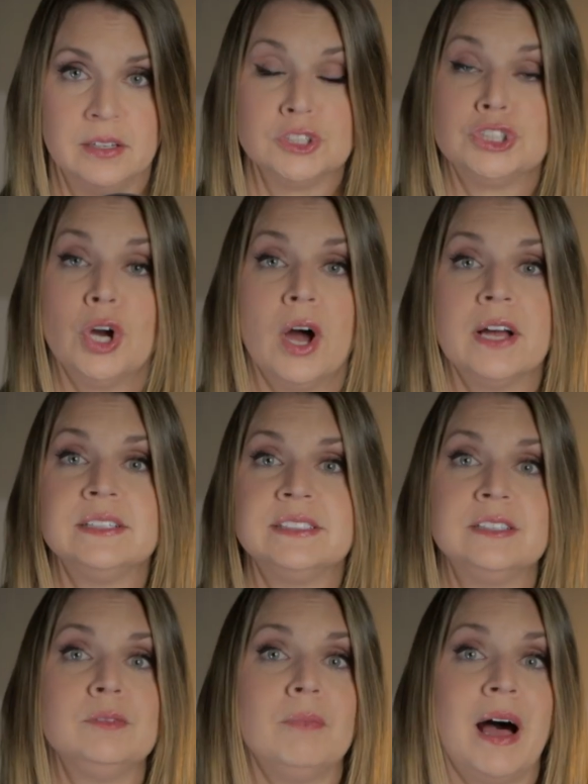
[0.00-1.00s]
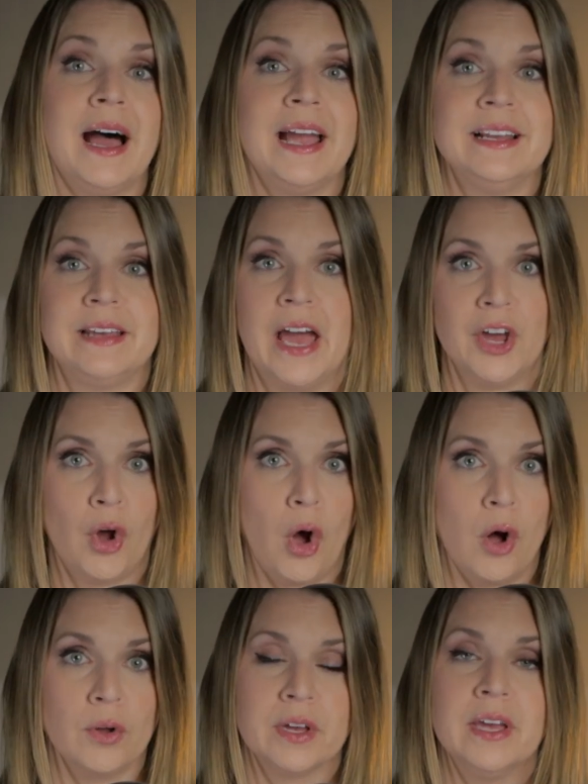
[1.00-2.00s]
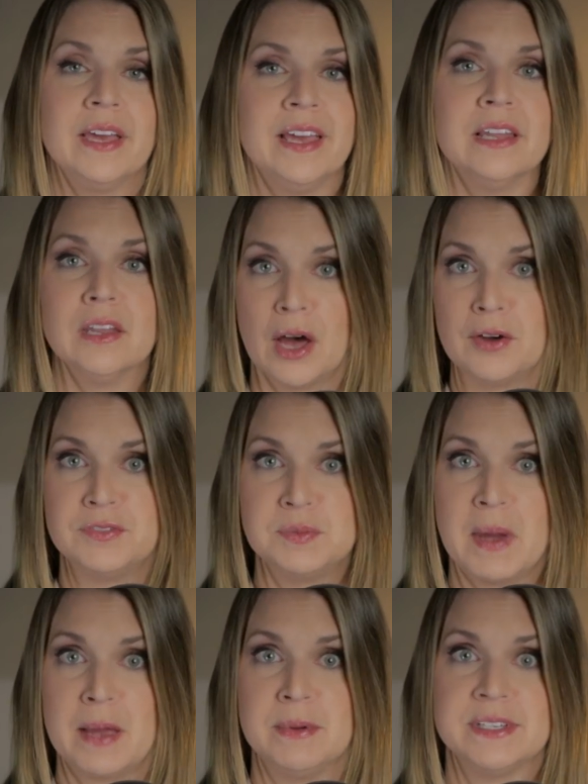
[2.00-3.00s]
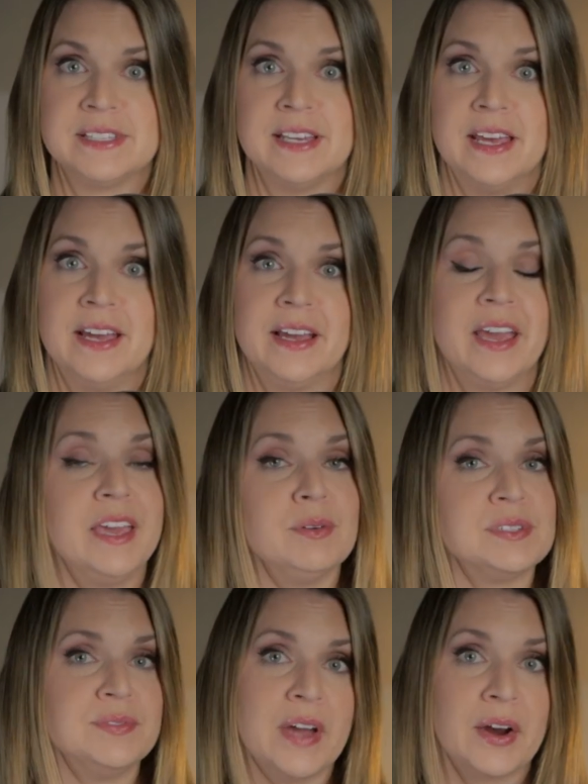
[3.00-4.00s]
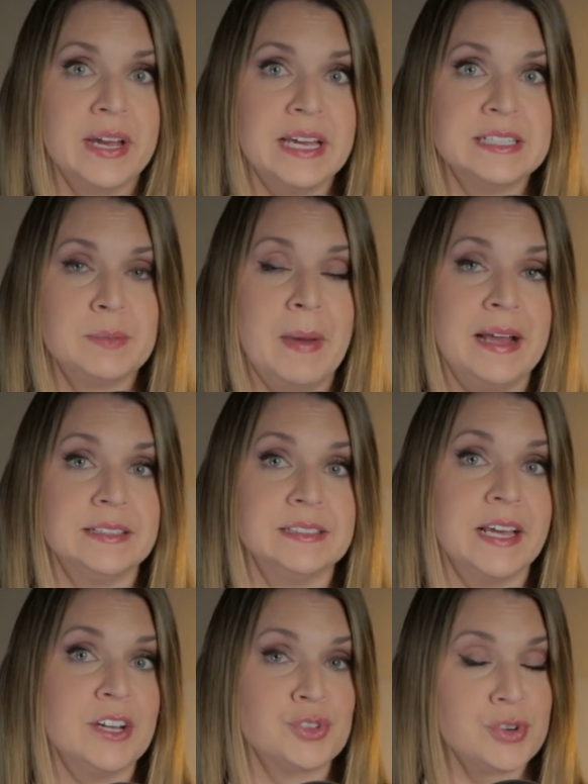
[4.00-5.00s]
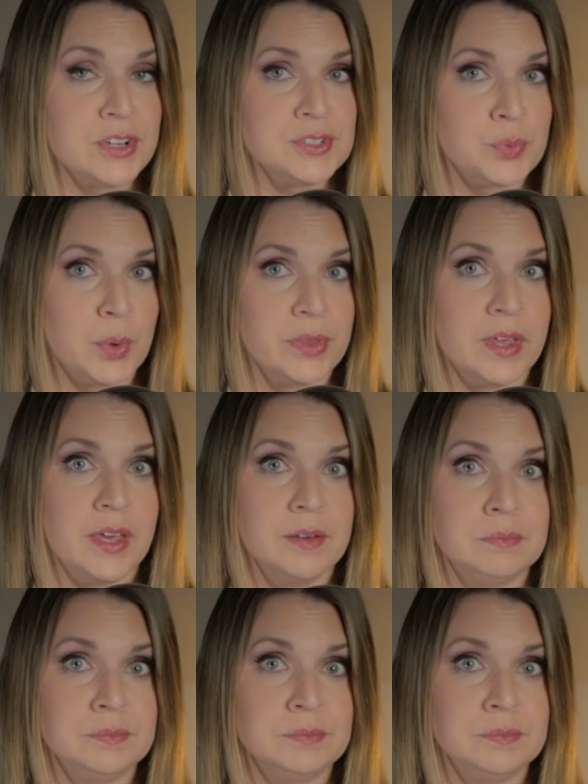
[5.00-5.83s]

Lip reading: Sean didn't mind at all. He loved babysitting, he was very independent and trustworthy.